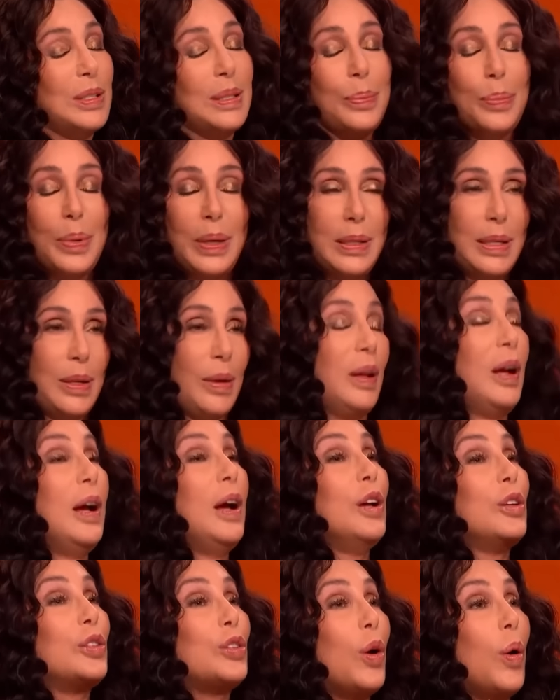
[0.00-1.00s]
wasn't a big deal.
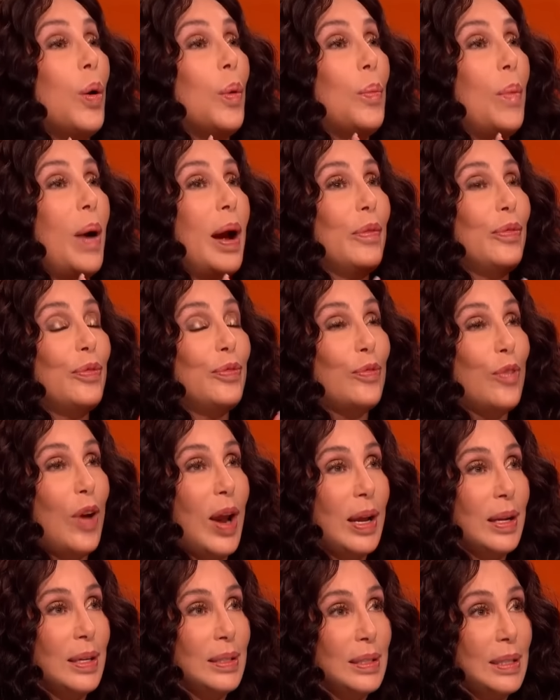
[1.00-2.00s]
So my
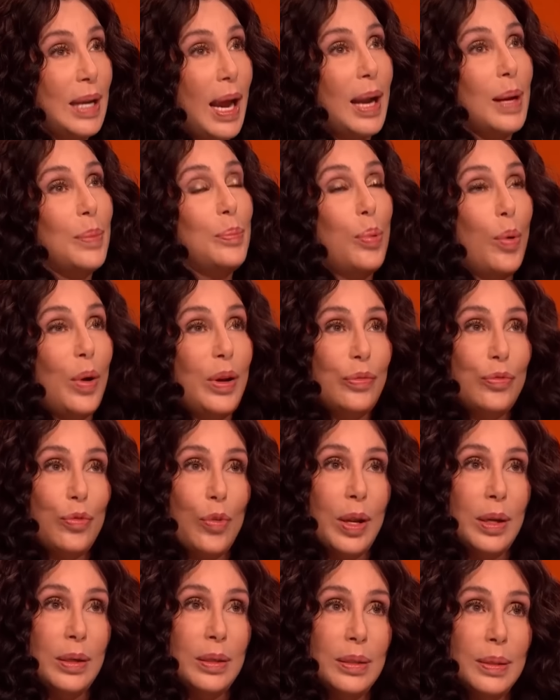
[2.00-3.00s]
friend had a
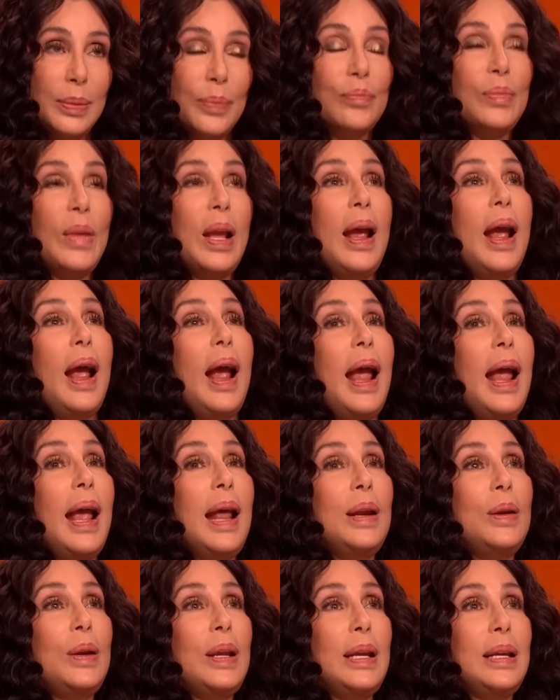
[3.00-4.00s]
boyfriend.
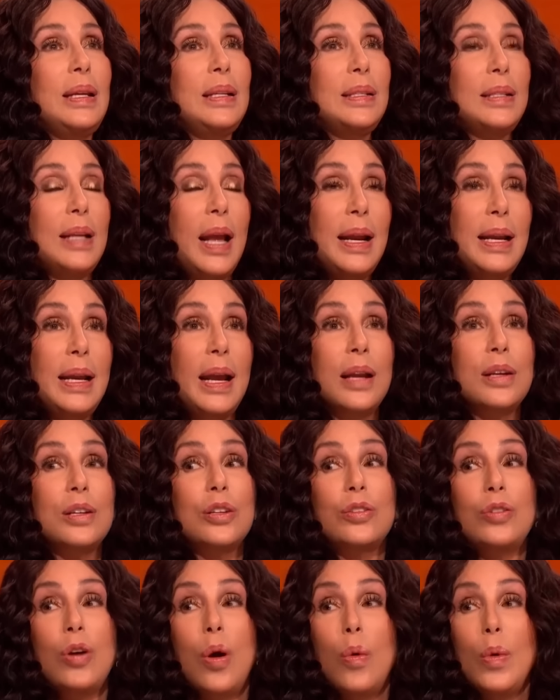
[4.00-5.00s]
And he said he had
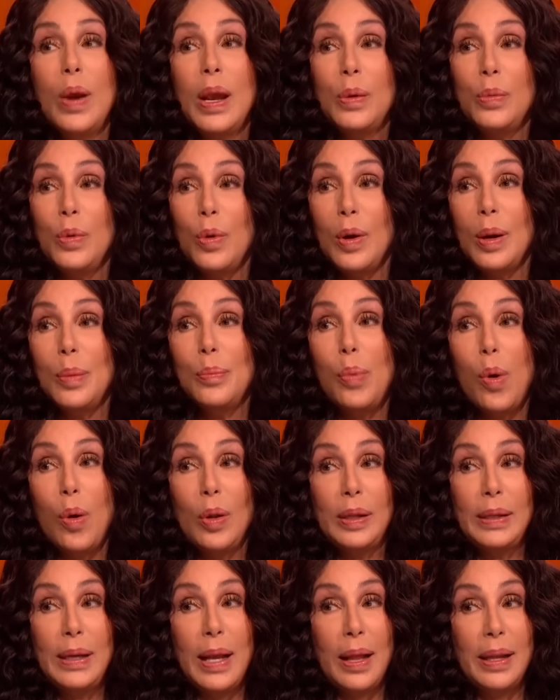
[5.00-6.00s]
to go in. We were at a
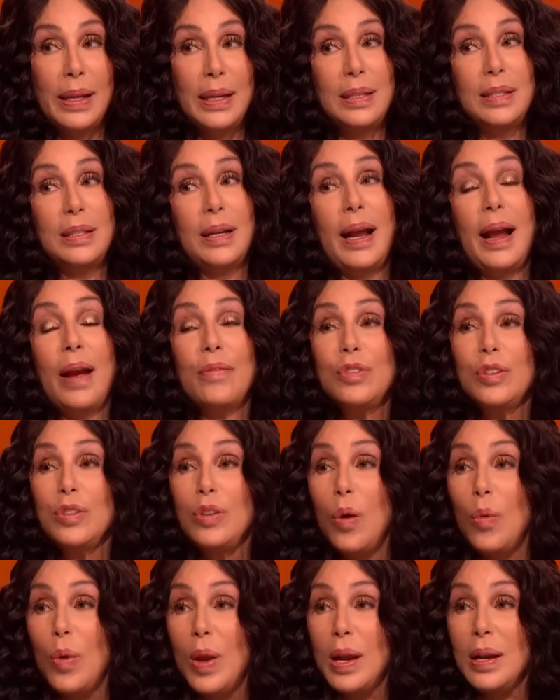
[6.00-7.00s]
bowling alley. He said, I have to
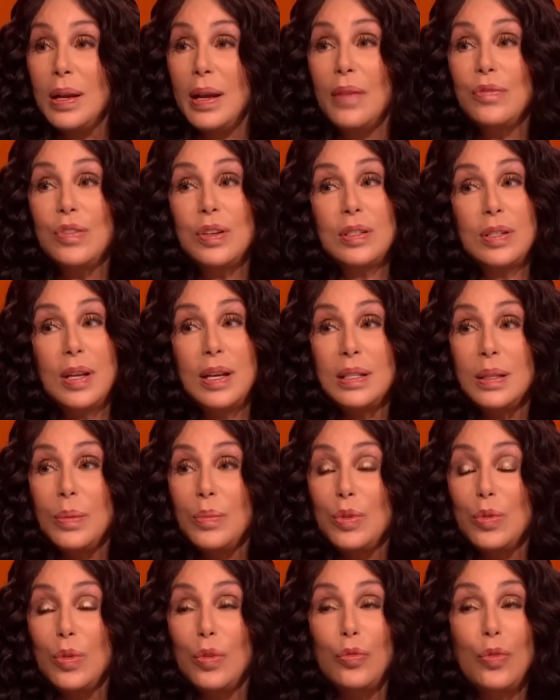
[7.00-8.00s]
go in. I have to say
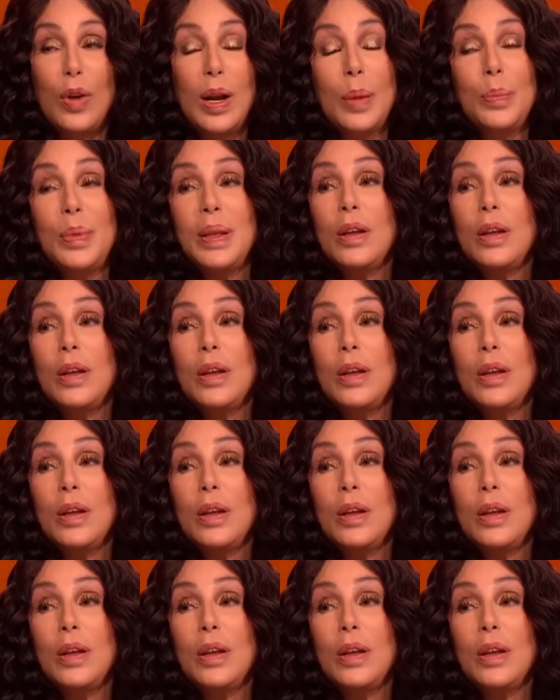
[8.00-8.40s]
something to a friend. I'll